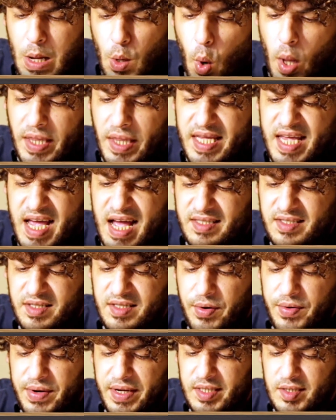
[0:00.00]
Well, the
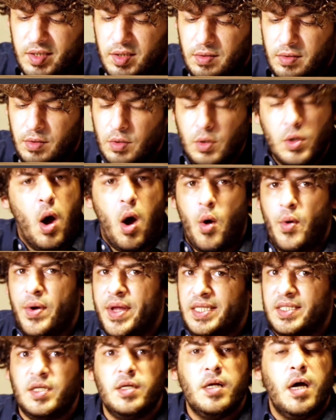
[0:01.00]
answer is no,
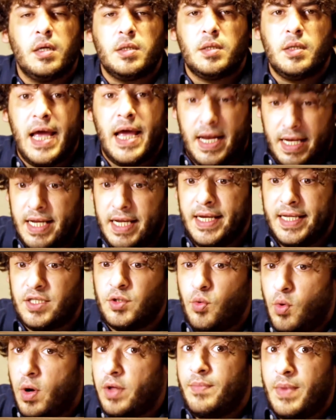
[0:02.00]
it is not. And it
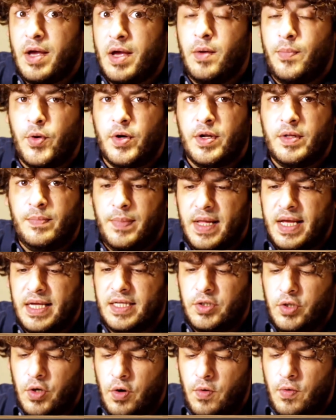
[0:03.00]
is what my opponent
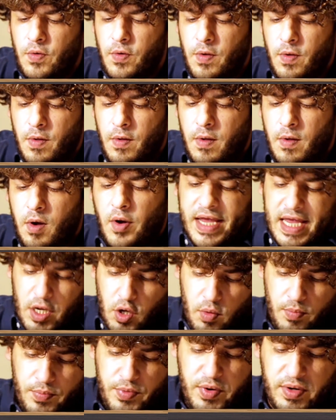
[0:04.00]
played. So,
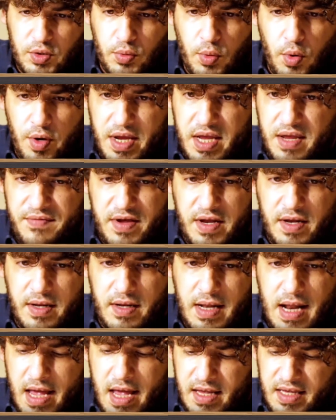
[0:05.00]
okay, computers were
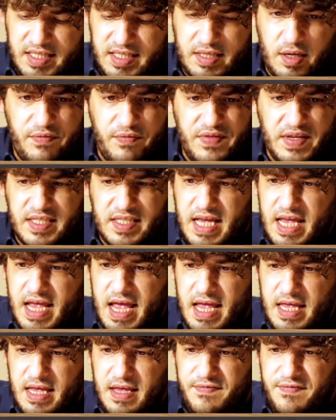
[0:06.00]
given, like, instead of this
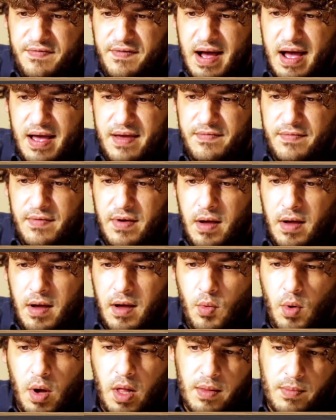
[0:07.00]

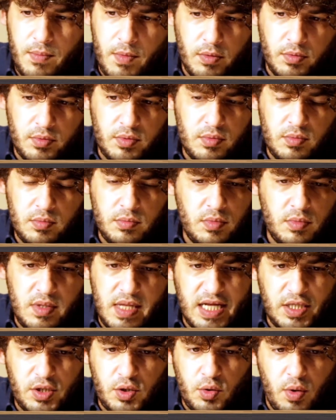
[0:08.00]
e5, well, most
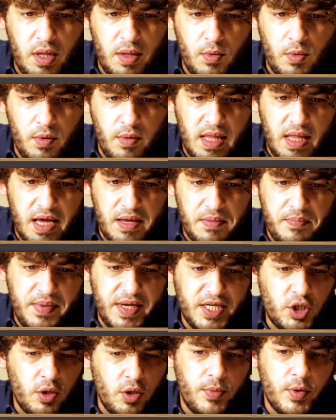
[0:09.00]
natural move, like
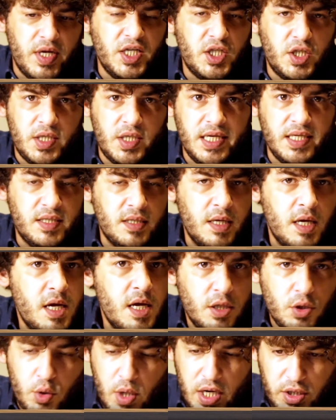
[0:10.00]
bishop on h6,
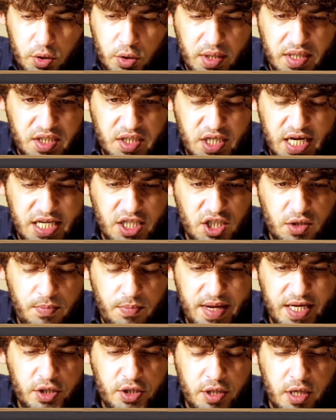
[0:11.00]
trying to
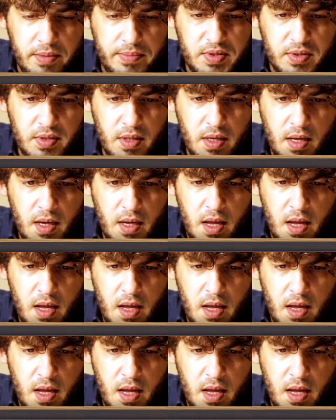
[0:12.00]
exchange bishops.